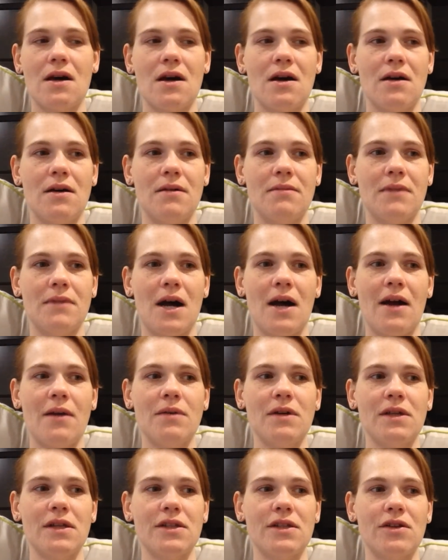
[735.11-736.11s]
I
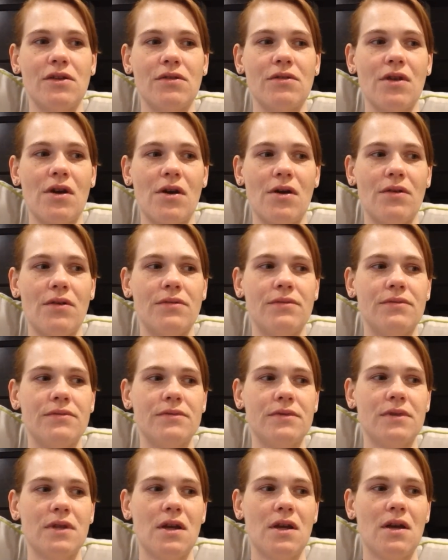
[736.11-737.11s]
really don't know.
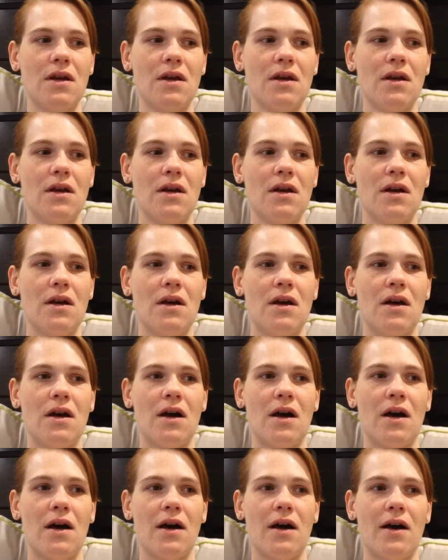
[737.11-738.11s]

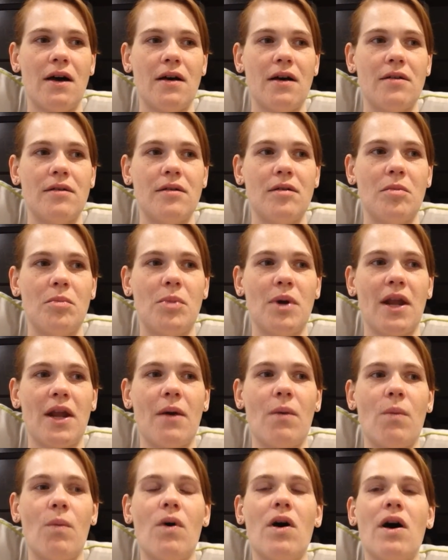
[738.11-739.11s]
But I
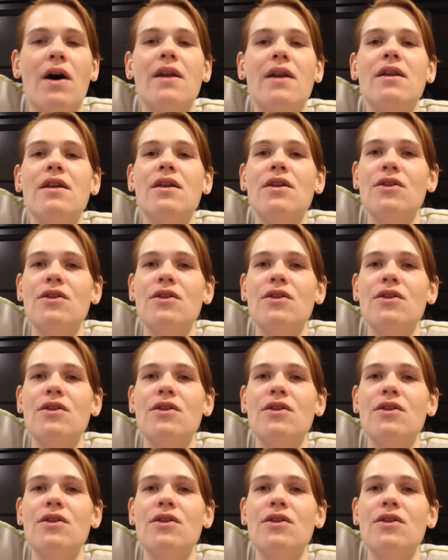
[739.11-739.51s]
want